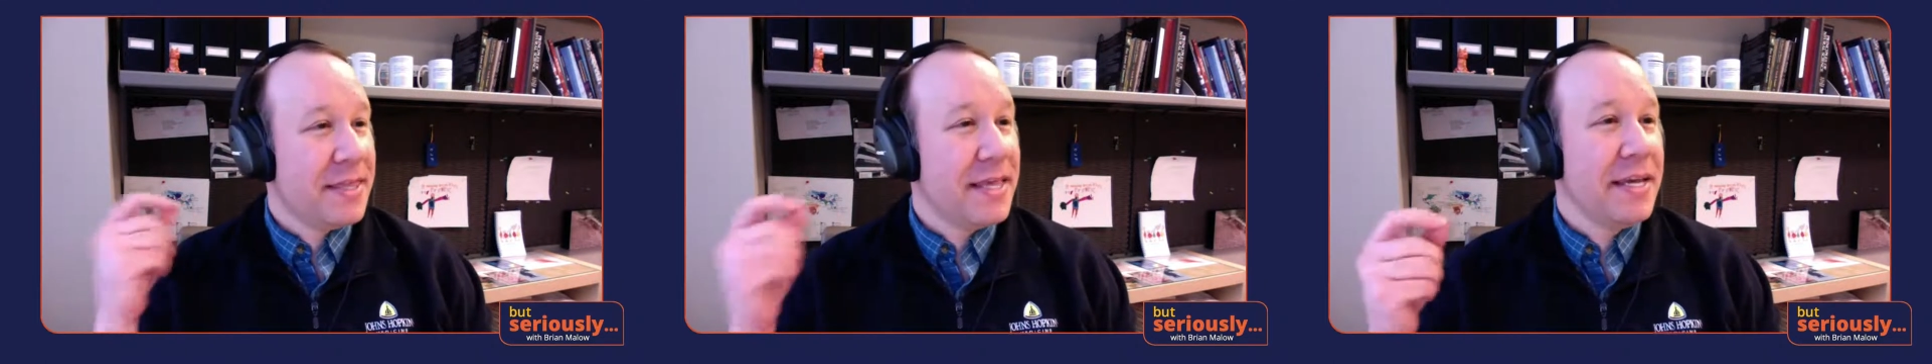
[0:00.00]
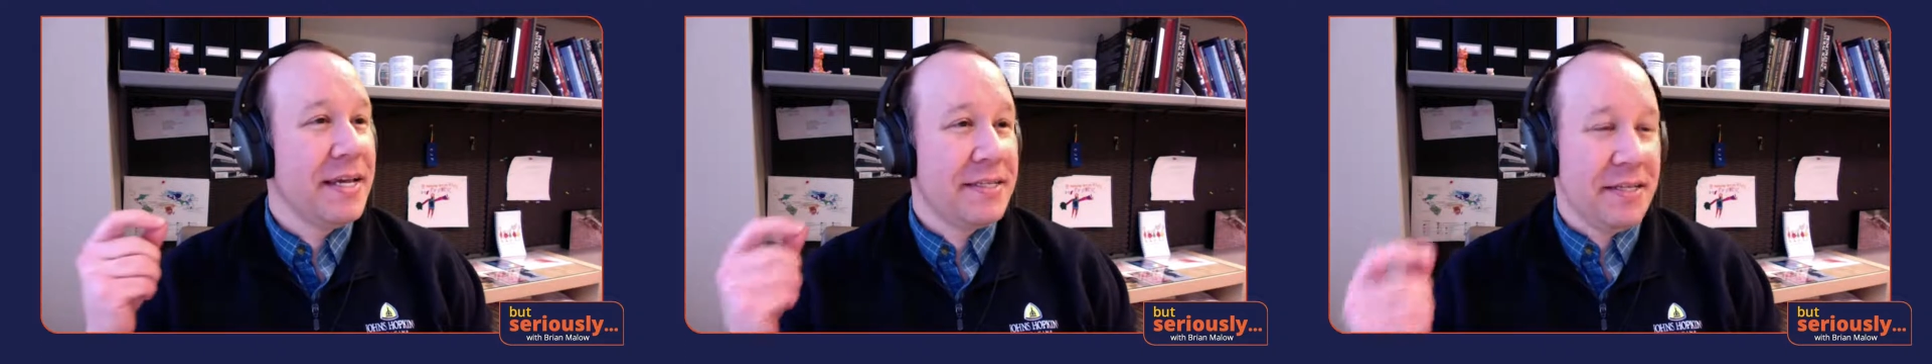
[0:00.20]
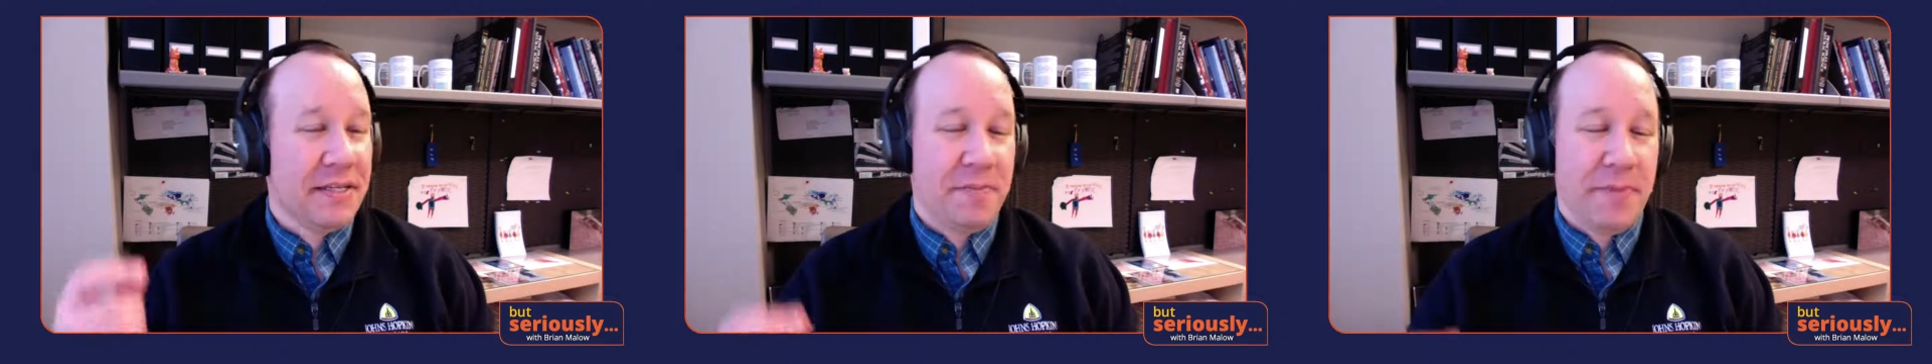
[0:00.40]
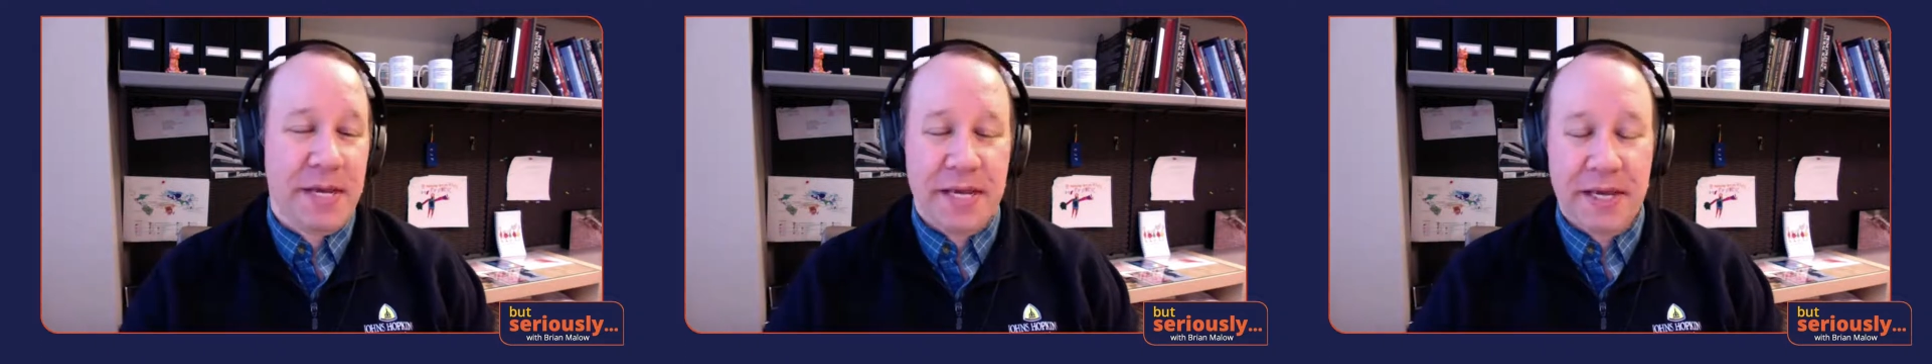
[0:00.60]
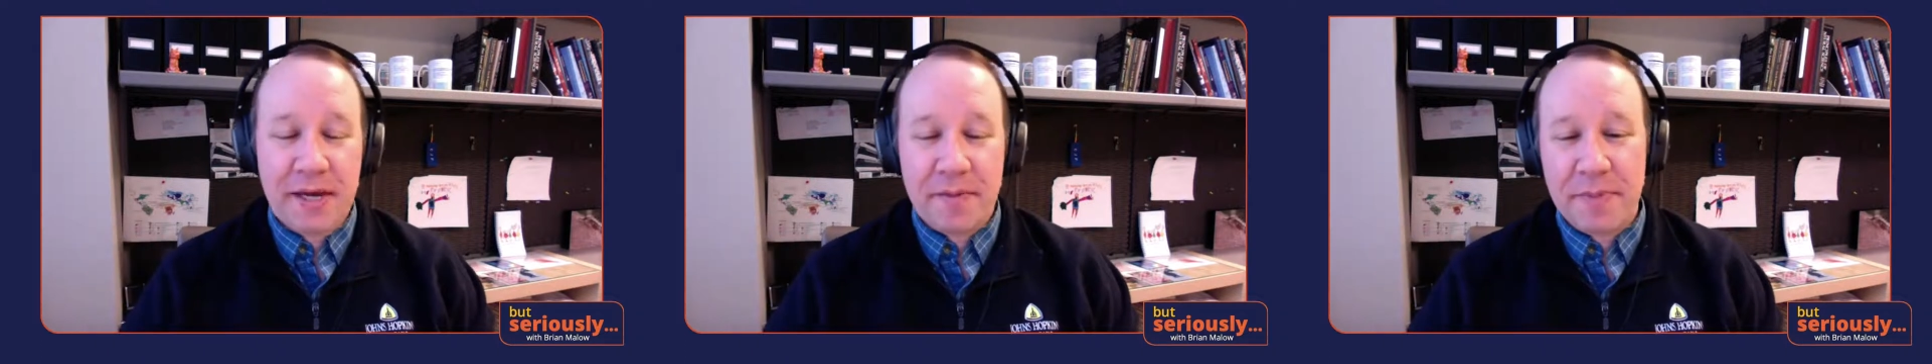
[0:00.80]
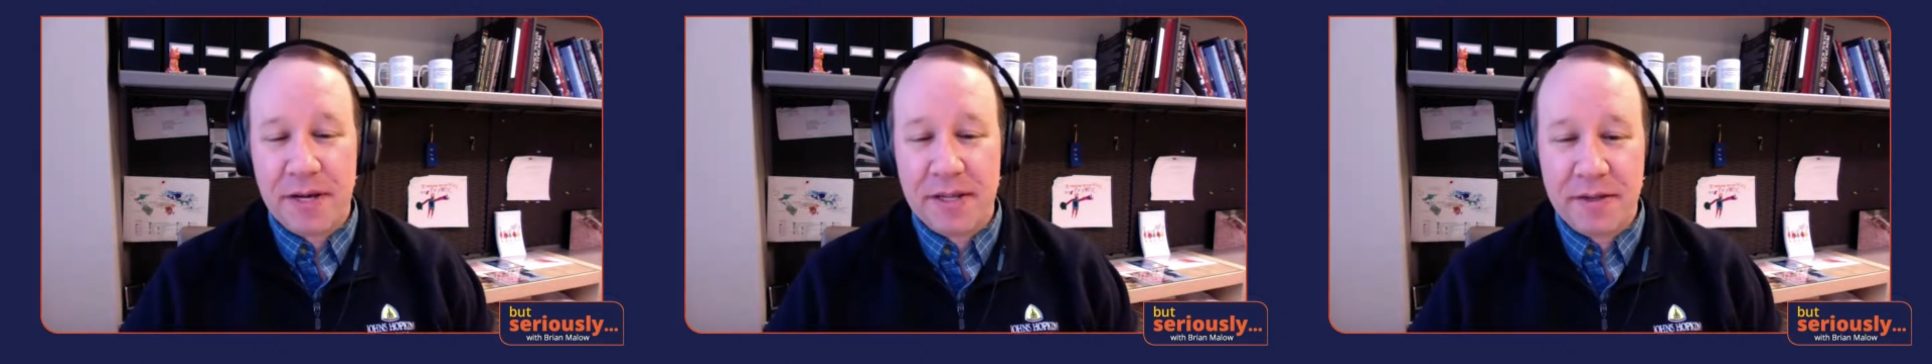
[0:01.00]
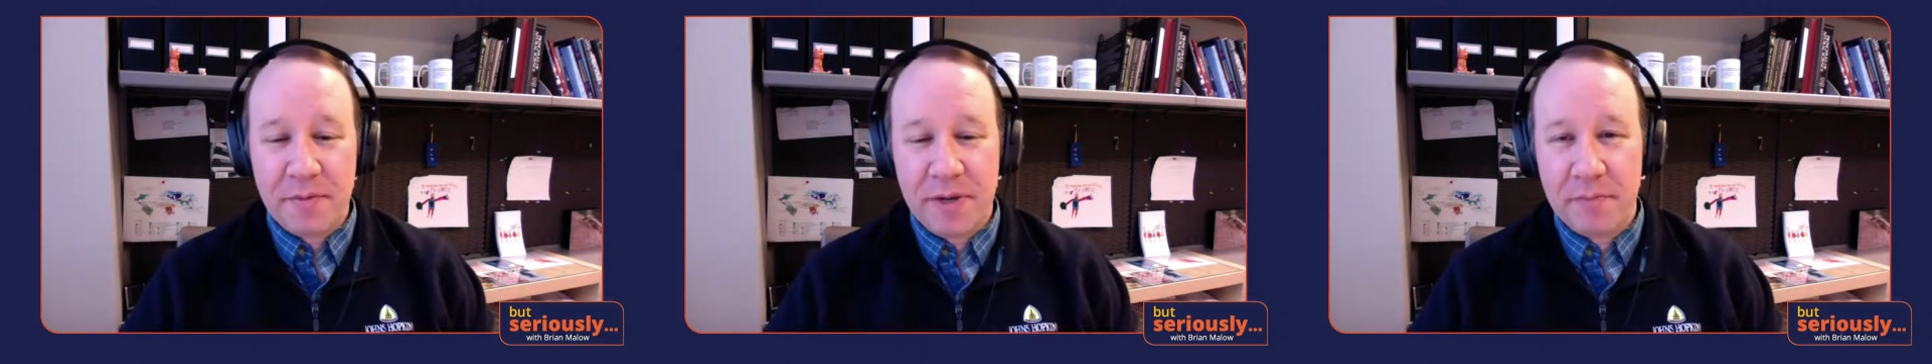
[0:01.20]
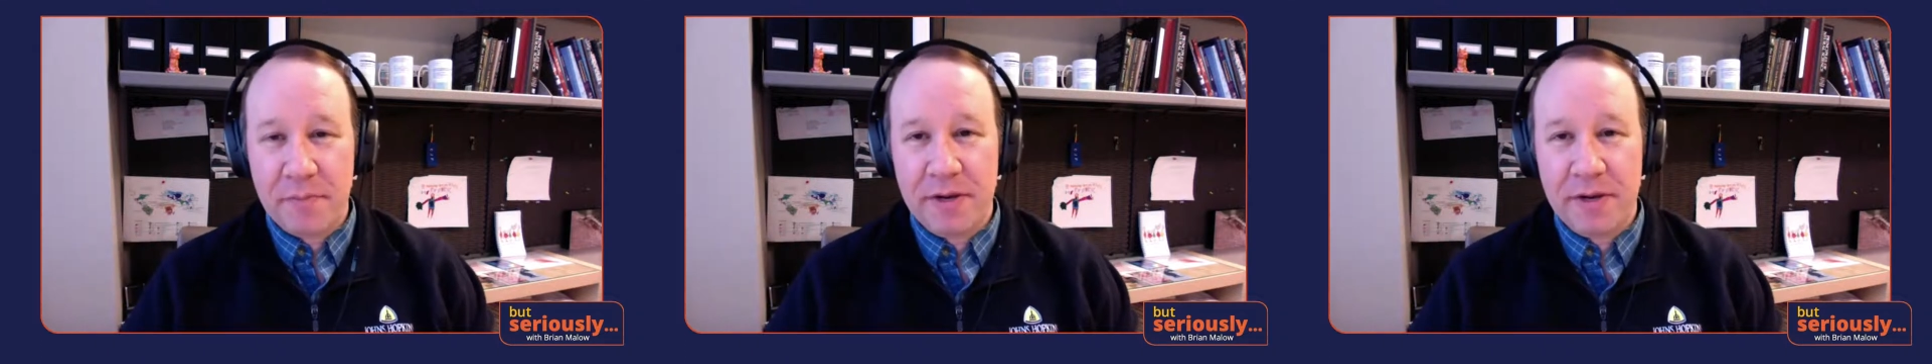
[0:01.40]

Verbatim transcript: thinks it's picking up on the wing